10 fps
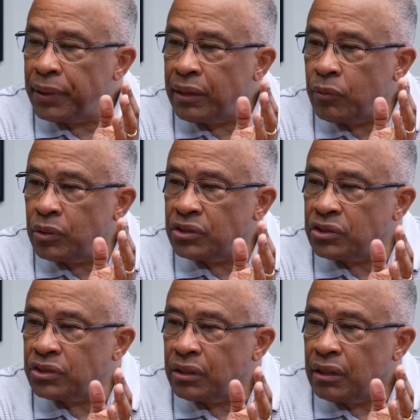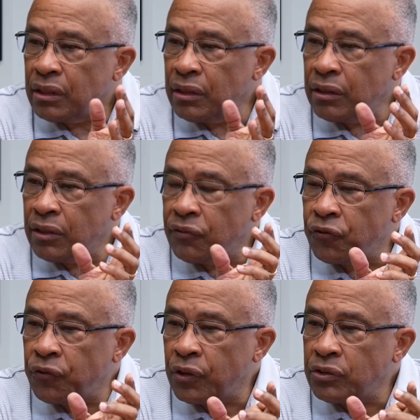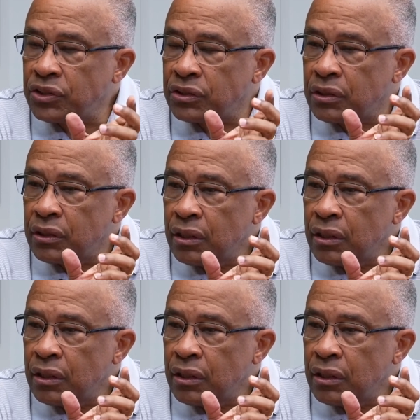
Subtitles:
But it was the first